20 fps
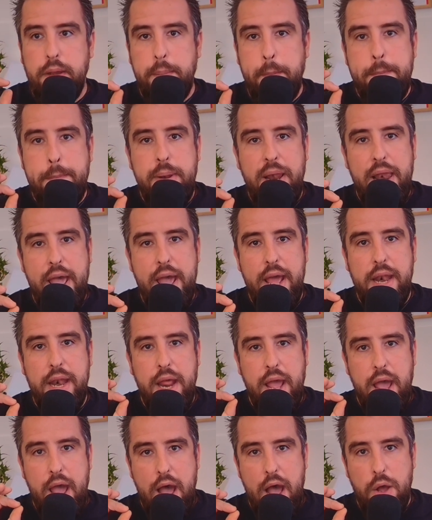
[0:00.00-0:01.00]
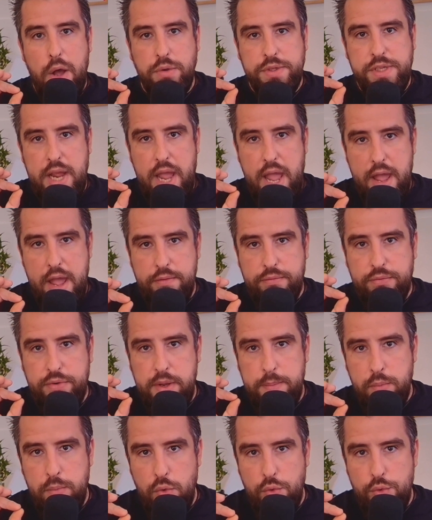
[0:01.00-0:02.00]
plan out every
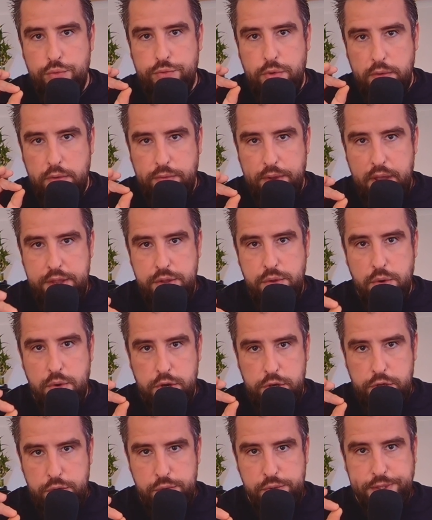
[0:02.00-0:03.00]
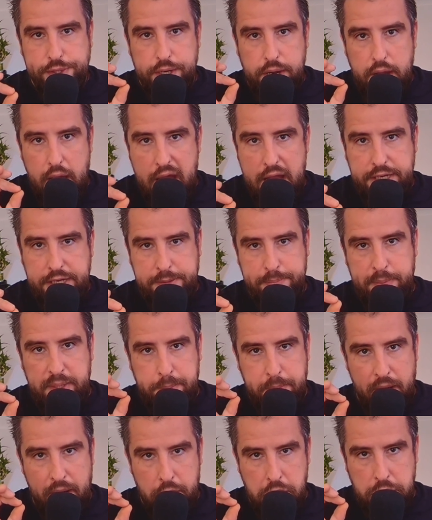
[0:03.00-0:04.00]
move when you are using a high-speed
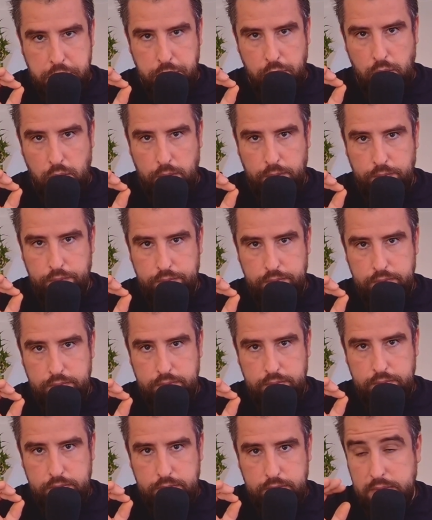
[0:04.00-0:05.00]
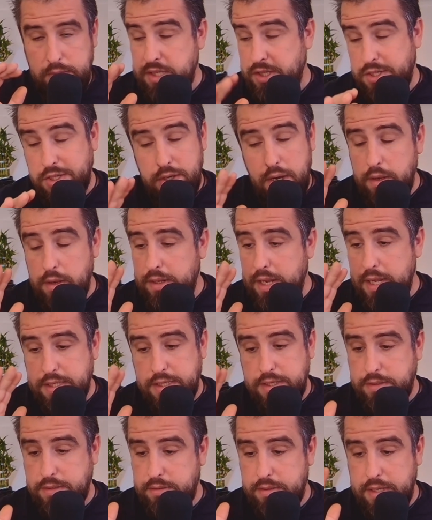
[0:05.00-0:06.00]
power tool.
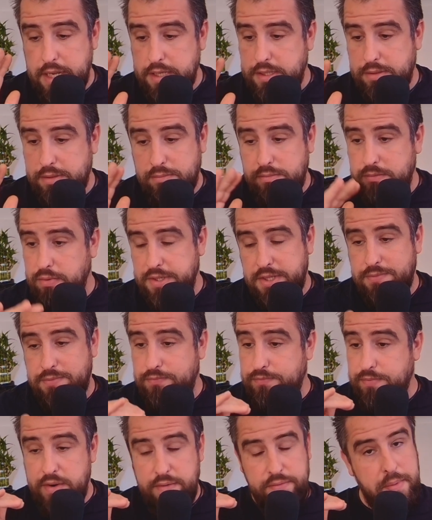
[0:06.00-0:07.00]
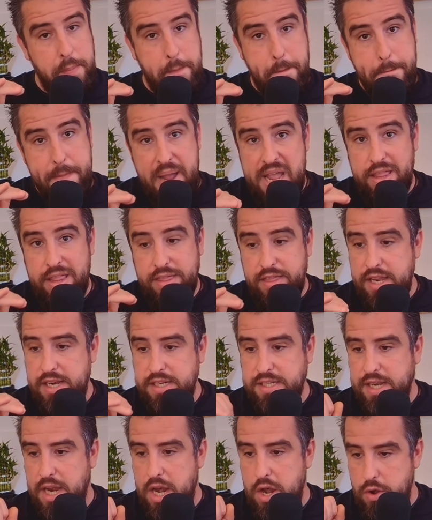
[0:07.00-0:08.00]
That was one of the main
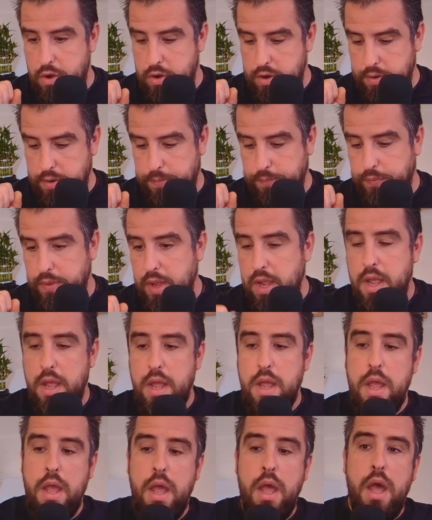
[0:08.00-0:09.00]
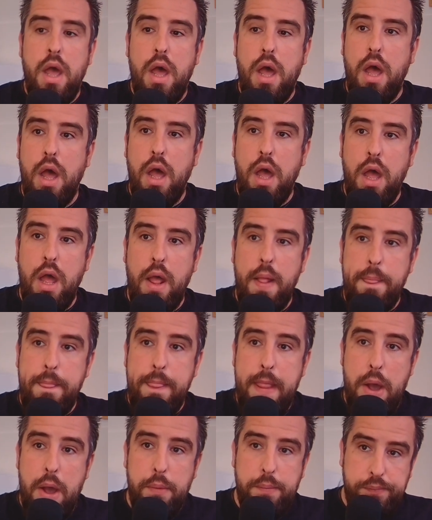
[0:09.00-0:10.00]
things I learned.
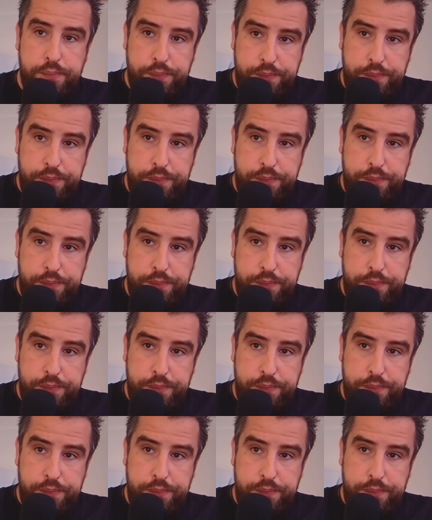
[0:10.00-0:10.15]
Now,